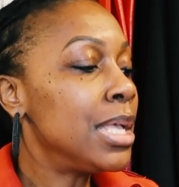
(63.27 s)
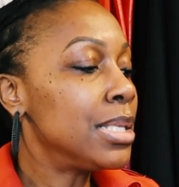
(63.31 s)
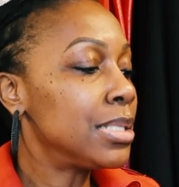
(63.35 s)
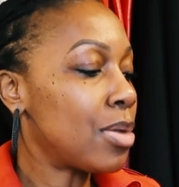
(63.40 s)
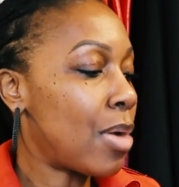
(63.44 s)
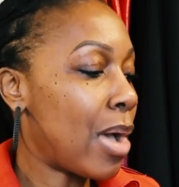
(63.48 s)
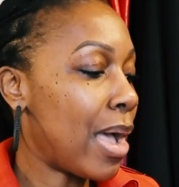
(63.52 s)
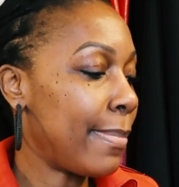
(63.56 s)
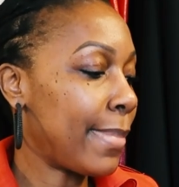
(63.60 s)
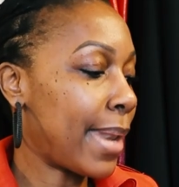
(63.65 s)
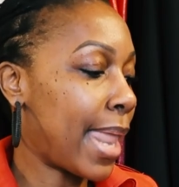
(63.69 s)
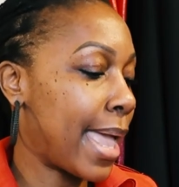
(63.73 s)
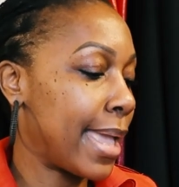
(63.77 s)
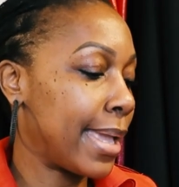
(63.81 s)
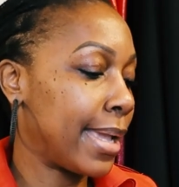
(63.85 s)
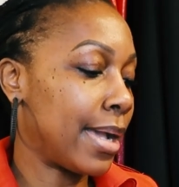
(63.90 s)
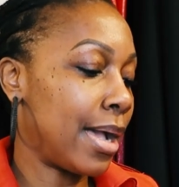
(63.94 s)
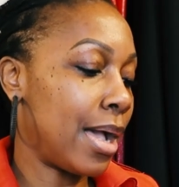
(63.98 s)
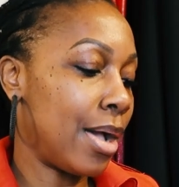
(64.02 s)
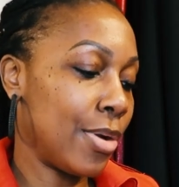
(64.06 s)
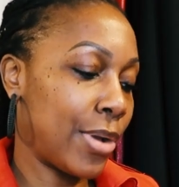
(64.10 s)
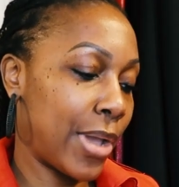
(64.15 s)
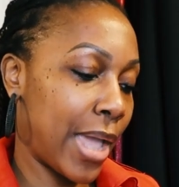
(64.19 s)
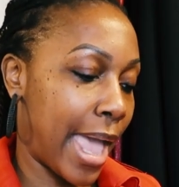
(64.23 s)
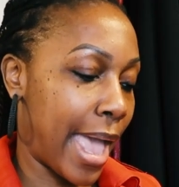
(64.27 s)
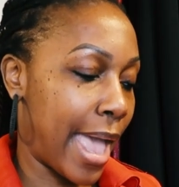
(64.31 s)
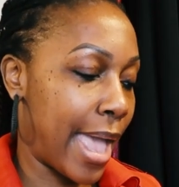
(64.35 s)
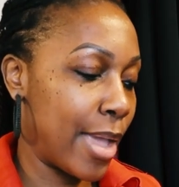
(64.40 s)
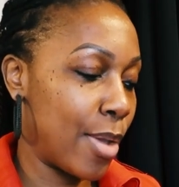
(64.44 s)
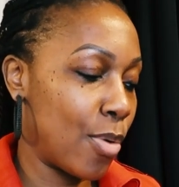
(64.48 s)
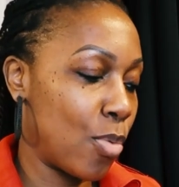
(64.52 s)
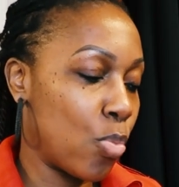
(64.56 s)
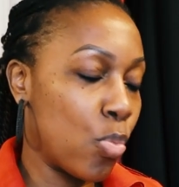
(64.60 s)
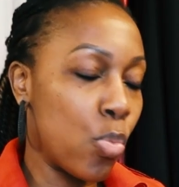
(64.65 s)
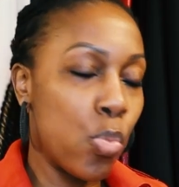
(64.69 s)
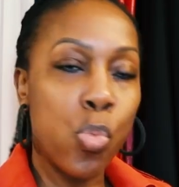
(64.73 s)
So I'm like,
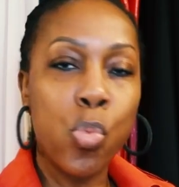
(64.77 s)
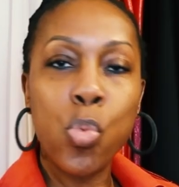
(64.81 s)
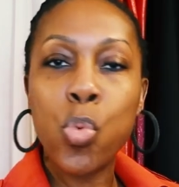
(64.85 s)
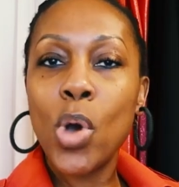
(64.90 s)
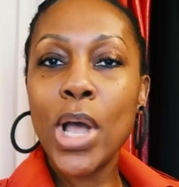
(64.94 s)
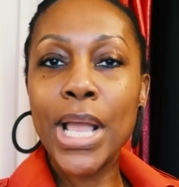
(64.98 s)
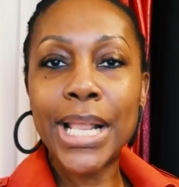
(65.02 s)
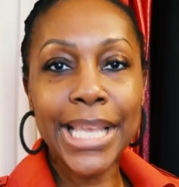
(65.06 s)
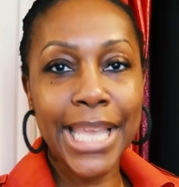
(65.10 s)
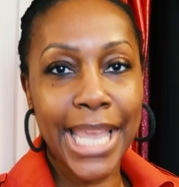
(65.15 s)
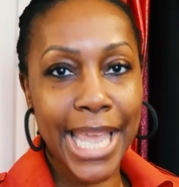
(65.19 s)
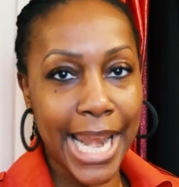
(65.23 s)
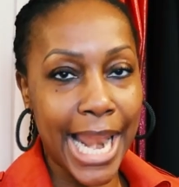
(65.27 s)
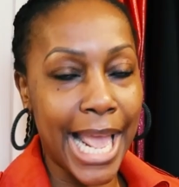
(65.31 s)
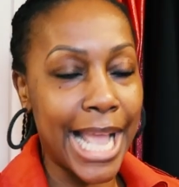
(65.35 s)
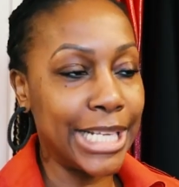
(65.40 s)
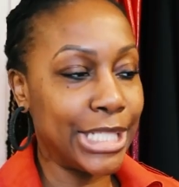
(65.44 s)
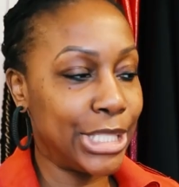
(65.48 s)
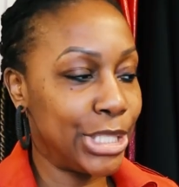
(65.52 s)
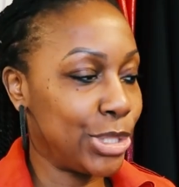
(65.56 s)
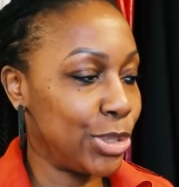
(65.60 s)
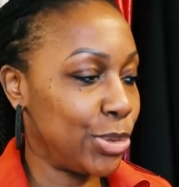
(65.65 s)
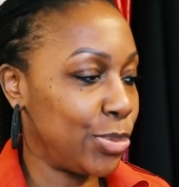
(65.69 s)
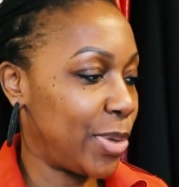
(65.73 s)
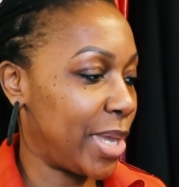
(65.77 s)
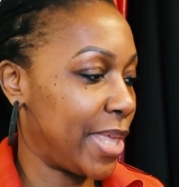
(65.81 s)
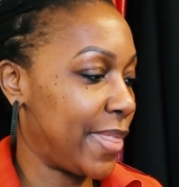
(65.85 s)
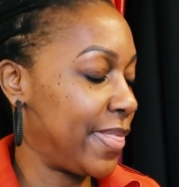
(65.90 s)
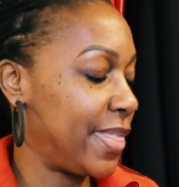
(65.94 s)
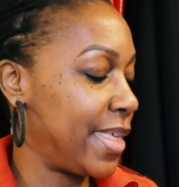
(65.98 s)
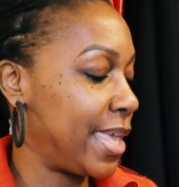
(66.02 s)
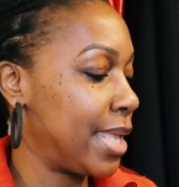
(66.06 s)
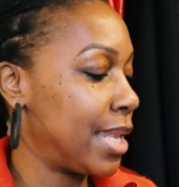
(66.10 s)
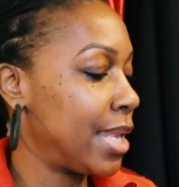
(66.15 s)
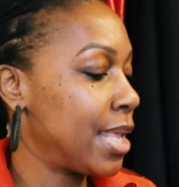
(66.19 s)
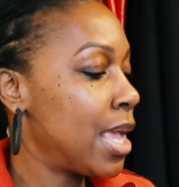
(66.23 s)
okay, what can I do
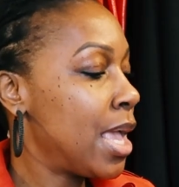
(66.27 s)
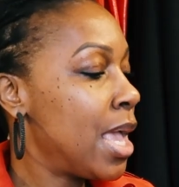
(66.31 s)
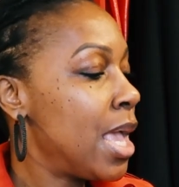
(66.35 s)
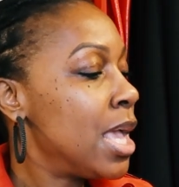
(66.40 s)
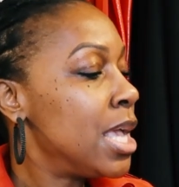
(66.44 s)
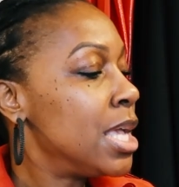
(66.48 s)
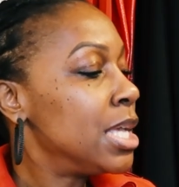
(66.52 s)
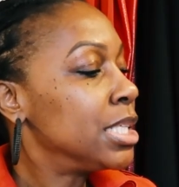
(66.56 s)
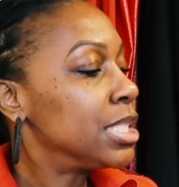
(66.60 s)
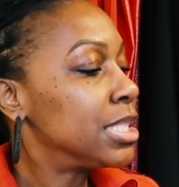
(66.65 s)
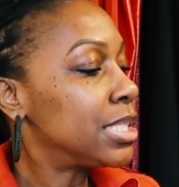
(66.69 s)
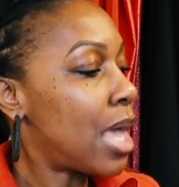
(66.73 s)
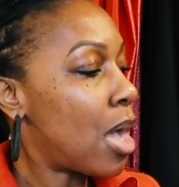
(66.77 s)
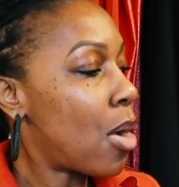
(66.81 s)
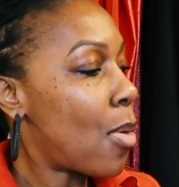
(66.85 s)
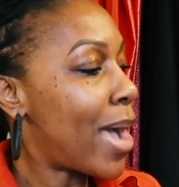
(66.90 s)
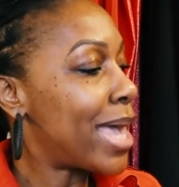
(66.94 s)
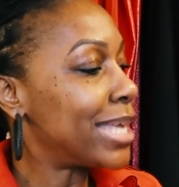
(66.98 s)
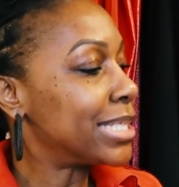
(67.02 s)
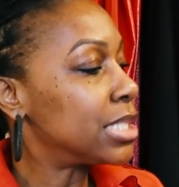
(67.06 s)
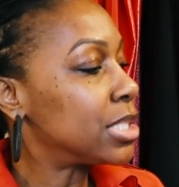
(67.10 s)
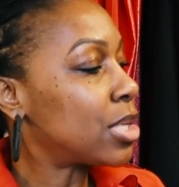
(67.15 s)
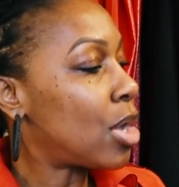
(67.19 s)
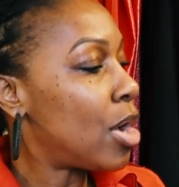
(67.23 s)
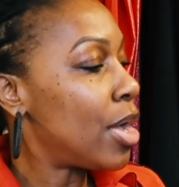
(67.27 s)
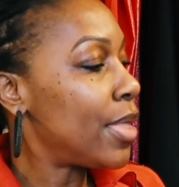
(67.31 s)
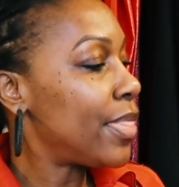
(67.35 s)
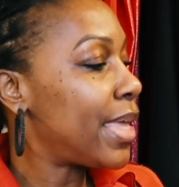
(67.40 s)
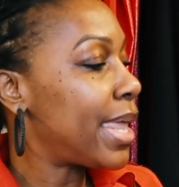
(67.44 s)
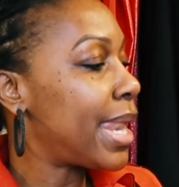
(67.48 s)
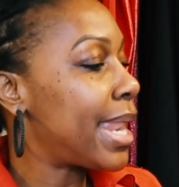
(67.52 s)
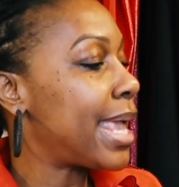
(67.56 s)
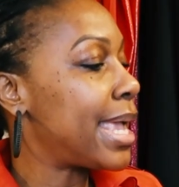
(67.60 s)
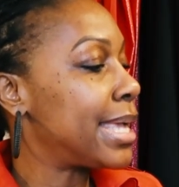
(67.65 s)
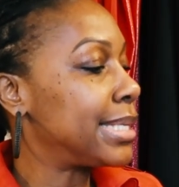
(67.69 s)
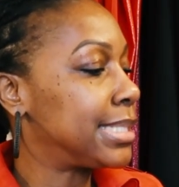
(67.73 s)
with it? So I saw
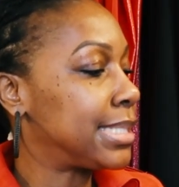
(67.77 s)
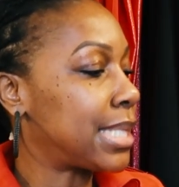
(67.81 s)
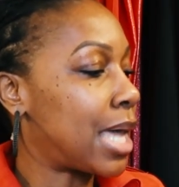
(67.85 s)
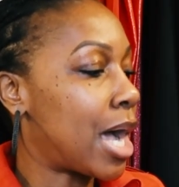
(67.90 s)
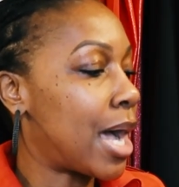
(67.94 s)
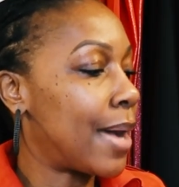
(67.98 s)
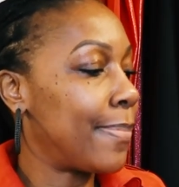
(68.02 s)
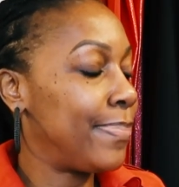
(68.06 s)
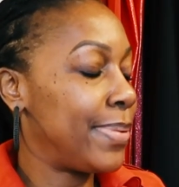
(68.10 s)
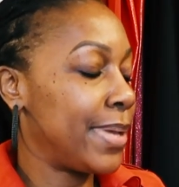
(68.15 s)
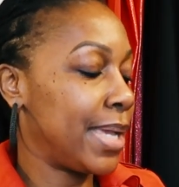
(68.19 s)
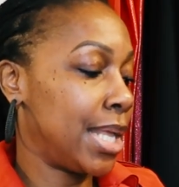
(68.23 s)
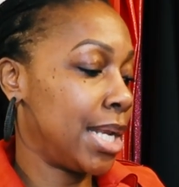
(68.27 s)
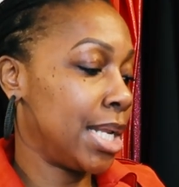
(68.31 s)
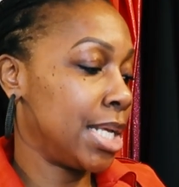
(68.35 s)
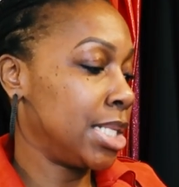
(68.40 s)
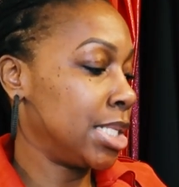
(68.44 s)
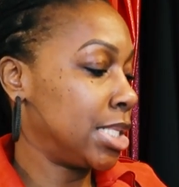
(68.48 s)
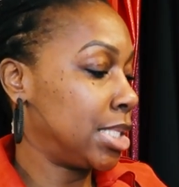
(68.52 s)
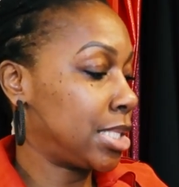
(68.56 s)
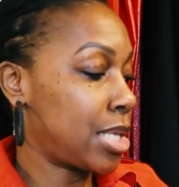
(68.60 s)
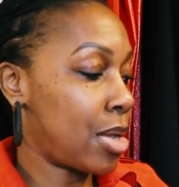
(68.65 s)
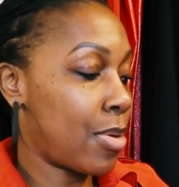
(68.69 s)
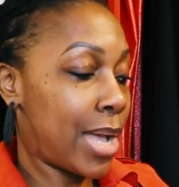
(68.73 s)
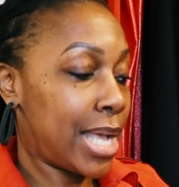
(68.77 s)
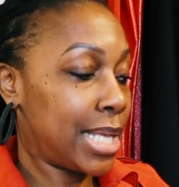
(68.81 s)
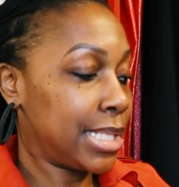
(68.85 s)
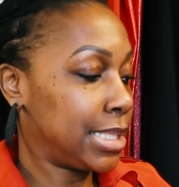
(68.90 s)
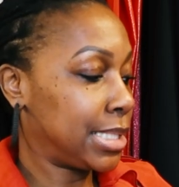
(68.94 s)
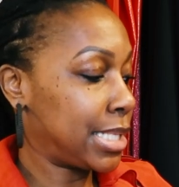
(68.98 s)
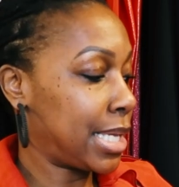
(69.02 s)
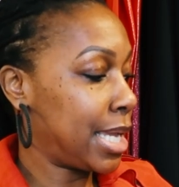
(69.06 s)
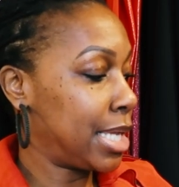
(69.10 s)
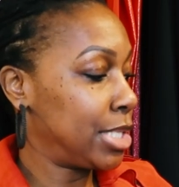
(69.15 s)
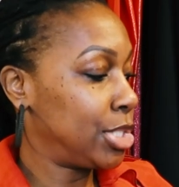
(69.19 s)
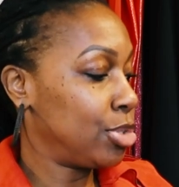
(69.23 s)
that it had started peeling. So I
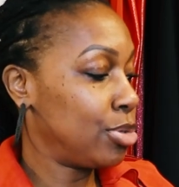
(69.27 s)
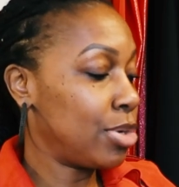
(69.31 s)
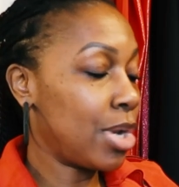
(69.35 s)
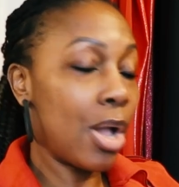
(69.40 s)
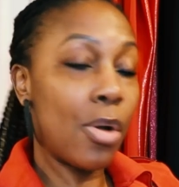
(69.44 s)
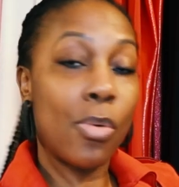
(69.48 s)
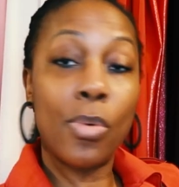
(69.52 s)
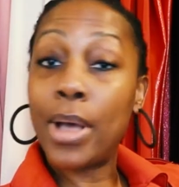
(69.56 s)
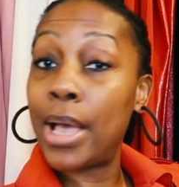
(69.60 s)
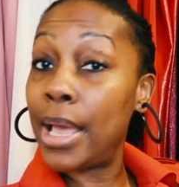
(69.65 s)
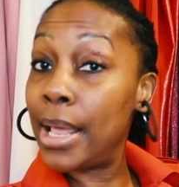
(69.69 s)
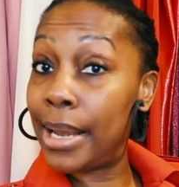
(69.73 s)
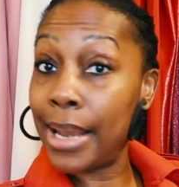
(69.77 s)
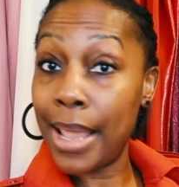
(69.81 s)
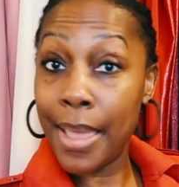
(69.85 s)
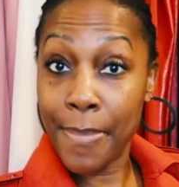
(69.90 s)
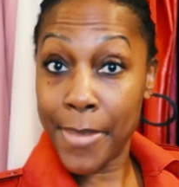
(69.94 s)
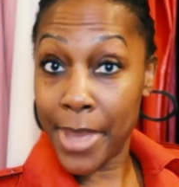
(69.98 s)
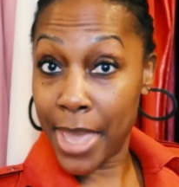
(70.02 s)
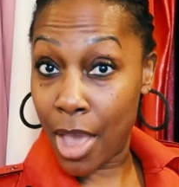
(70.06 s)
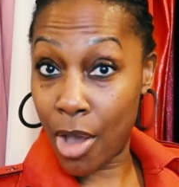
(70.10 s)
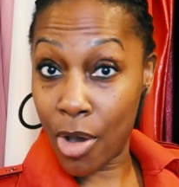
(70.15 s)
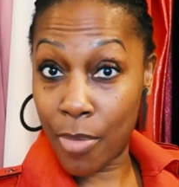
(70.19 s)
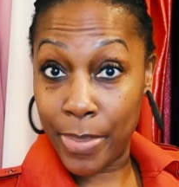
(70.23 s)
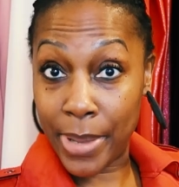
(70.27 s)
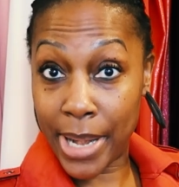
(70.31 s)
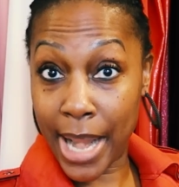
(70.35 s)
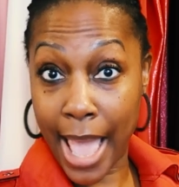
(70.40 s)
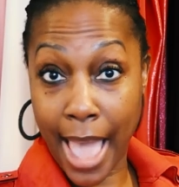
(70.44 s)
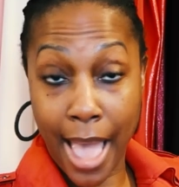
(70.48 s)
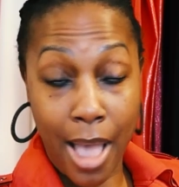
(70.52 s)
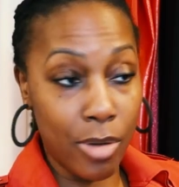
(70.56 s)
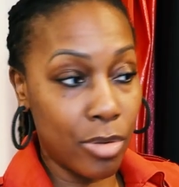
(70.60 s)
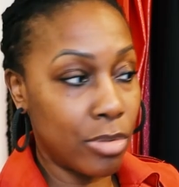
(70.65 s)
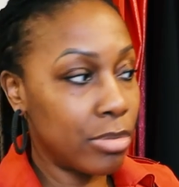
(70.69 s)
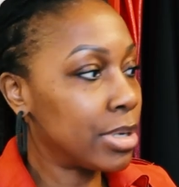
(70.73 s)
said, you know what, let me help it
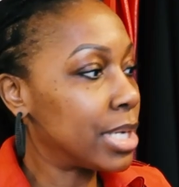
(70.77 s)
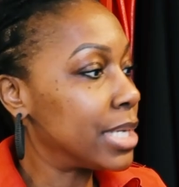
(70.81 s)
out.